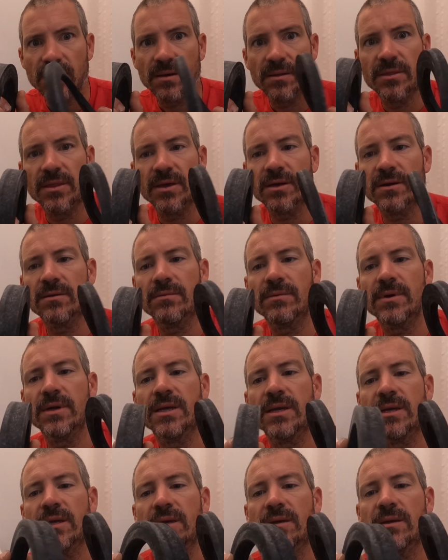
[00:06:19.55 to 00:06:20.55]
a thicker
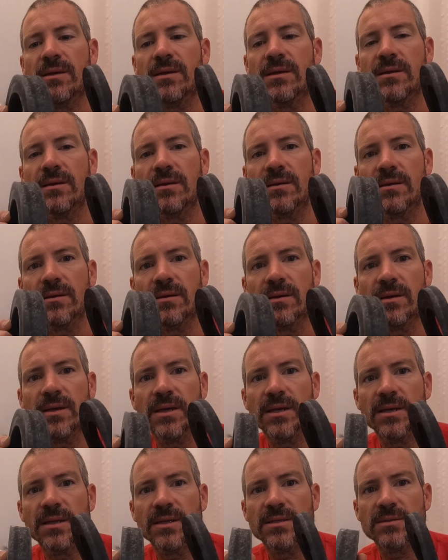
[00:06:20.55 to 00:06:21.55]
ring
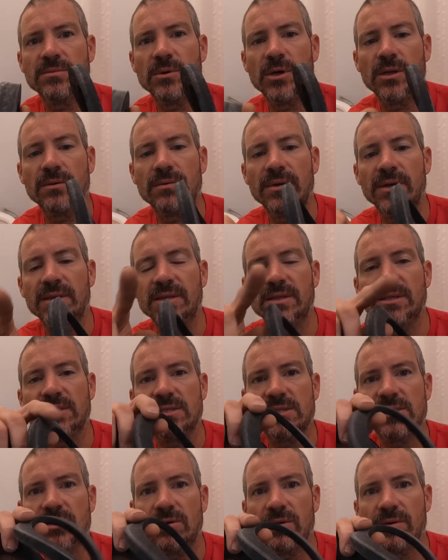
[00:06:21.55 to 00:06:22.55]
and a smaller ring this
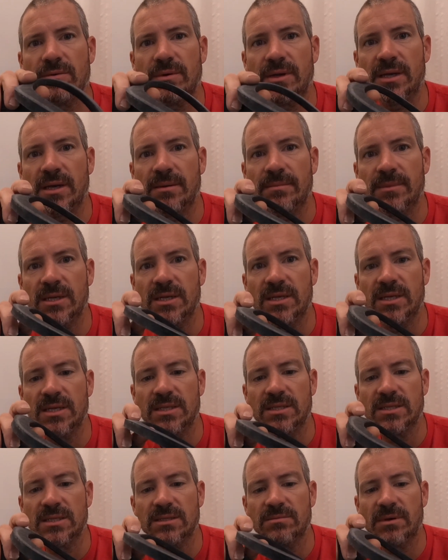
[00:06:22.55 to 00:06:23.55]
is the only ring I'm gonna
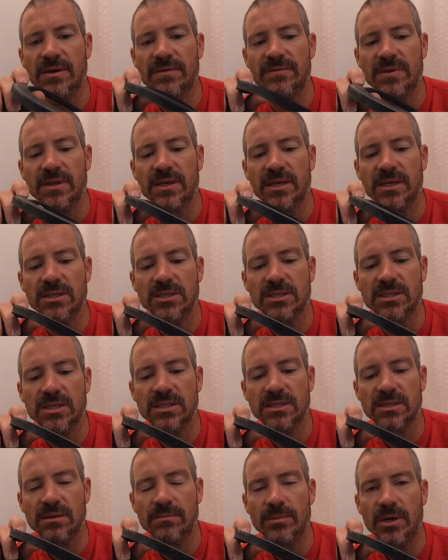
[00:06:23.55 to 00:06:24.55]
need since my flange
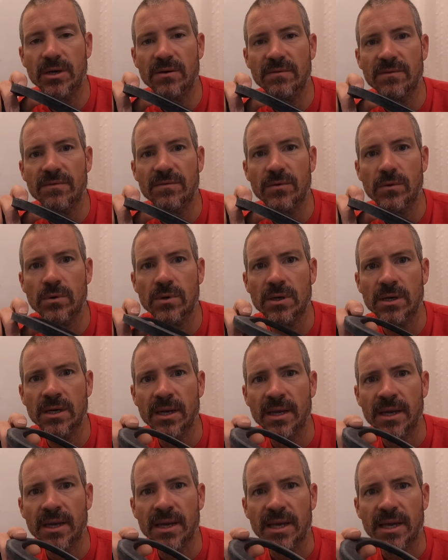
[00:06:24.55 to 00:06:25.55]
sits above the
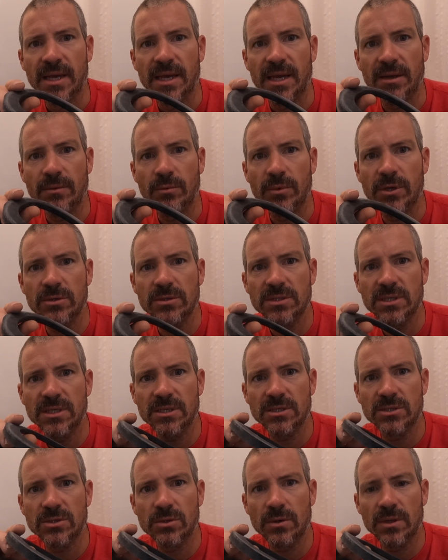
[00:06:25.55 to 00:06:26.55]
floor and when you sit
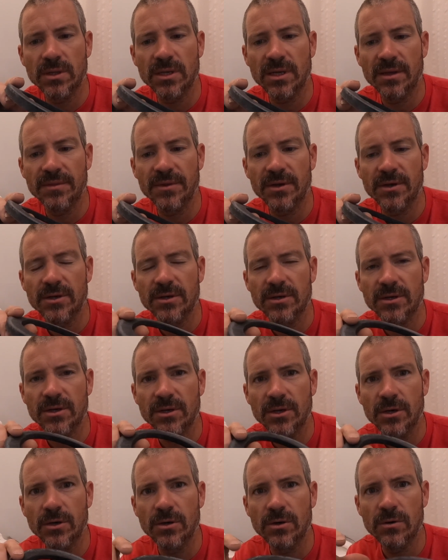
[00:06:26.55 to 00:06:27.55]
your toilet on there you're gonna
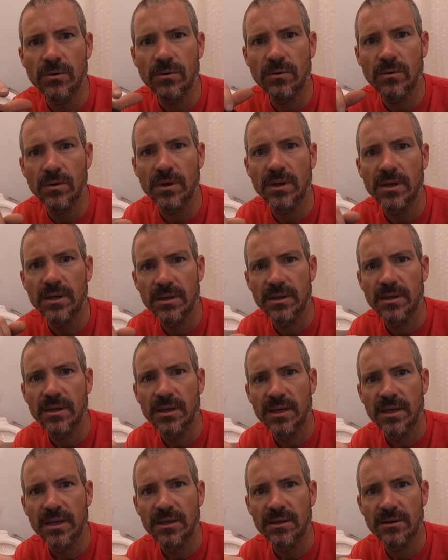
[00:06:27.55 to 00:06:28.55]
know
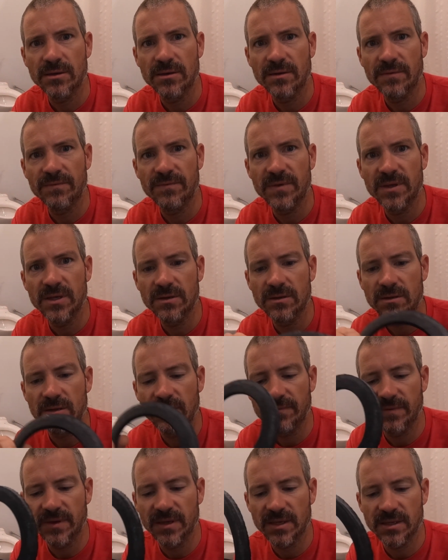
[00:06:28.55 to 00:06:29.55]
you're gonna feel
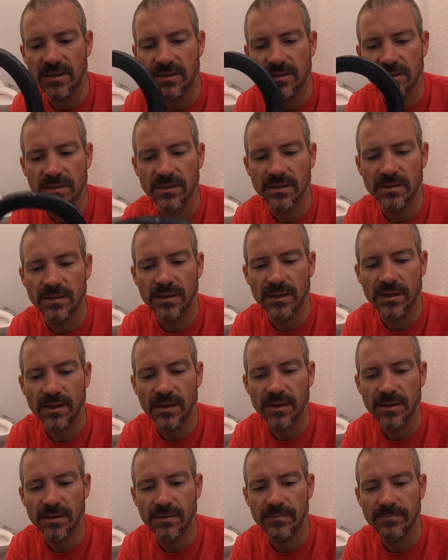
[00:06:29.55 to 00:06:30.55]
if it can
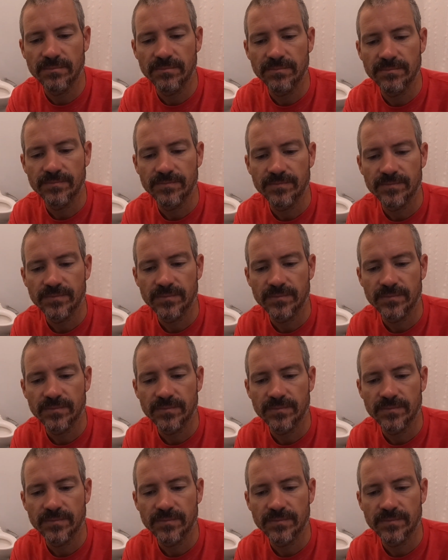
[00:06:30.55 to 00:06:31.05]
um,